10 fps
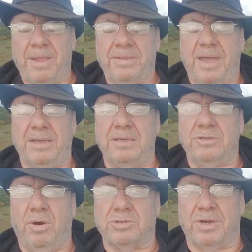then
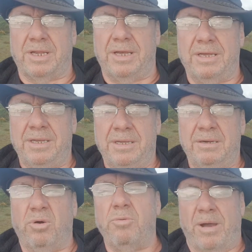Quadrilla
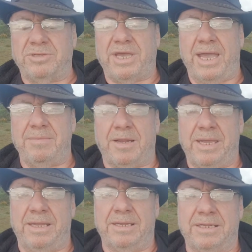almost came
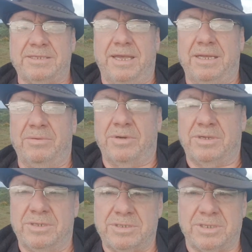clean and said it
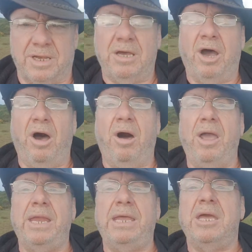was
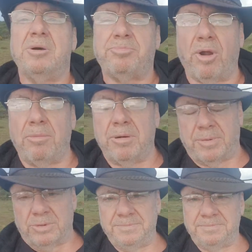highly
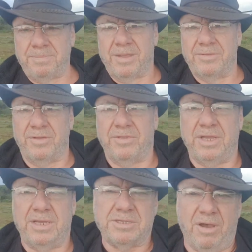probable that
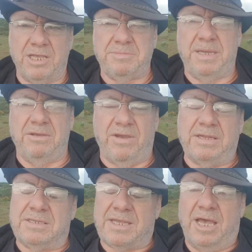the seismic
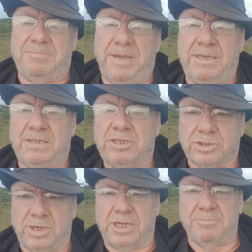events had been
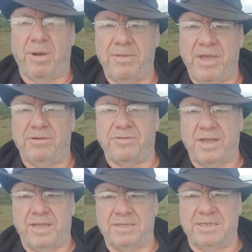triggered by their
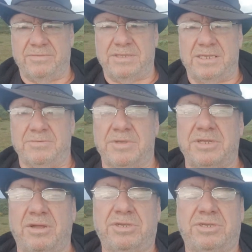frack activities. Well,
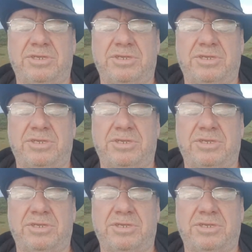there's